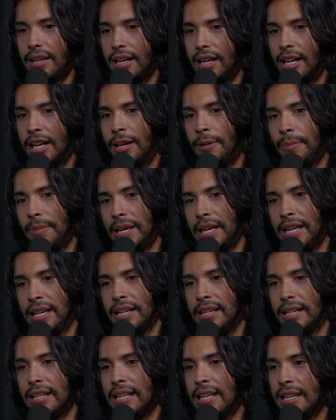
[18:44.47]

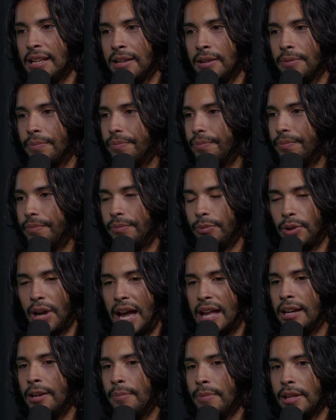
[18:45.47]
and he
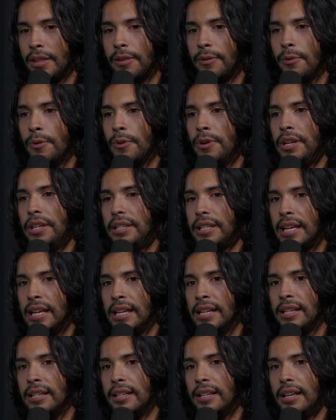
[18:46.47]
guided me through it,
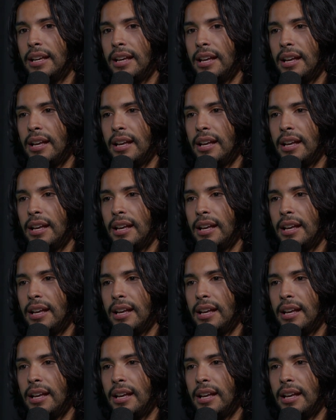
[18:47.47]
and